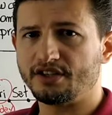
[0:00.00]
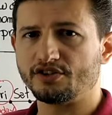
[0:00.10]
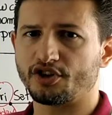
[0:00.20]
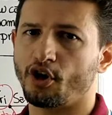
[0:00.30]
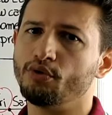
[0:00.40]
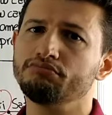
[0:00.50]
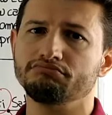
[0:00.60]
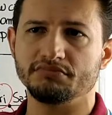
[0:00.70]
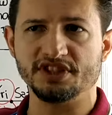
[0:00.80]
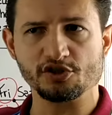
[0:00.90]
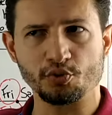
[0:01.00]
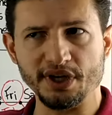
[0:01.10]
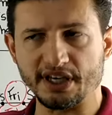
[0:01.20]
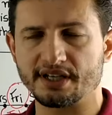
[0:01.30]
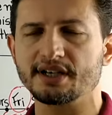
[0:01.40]
So this
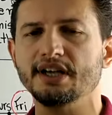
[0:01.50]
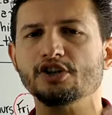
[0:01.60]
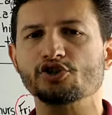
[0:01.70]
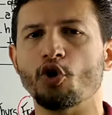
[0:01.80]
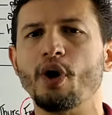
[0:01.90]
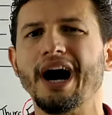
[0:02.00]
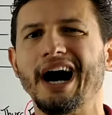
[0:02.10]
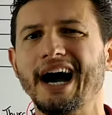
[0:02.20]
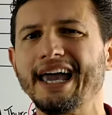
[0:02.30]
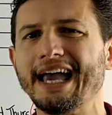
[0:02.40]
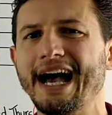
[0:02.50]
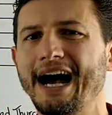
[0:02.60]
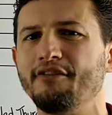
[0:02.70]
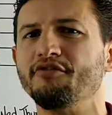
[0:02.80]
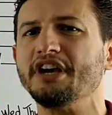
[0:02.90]
week. So I
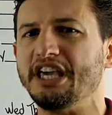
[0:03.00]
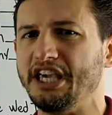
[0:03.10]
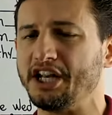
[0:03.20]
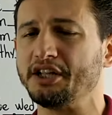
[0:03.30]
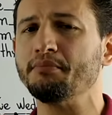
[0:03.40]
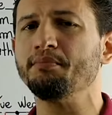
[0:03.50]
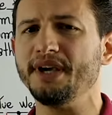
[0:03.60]
have eaten